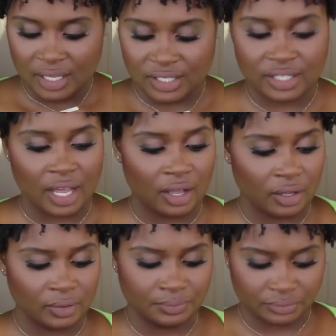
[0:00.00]

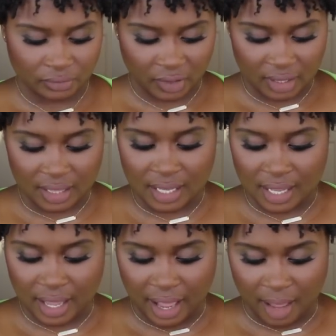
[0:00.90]
So
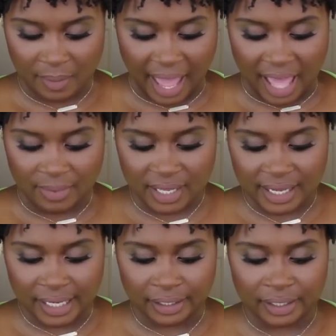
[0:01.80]
the um, Abbey
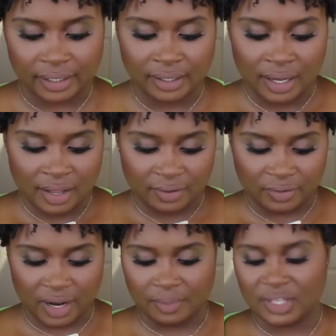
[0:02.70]
color
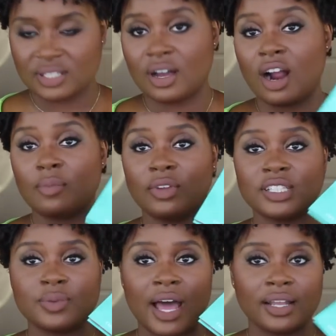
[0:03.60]
from the Saharan
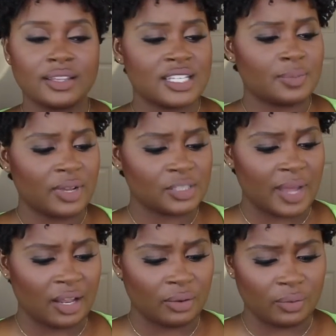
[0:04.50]
blush palette, this blush
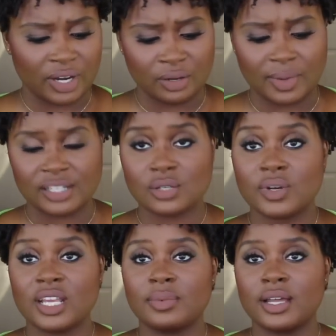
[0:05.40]
palette will run you about
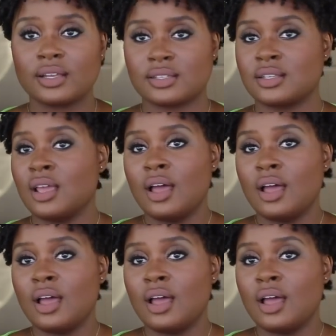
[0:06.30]
twenty bucks.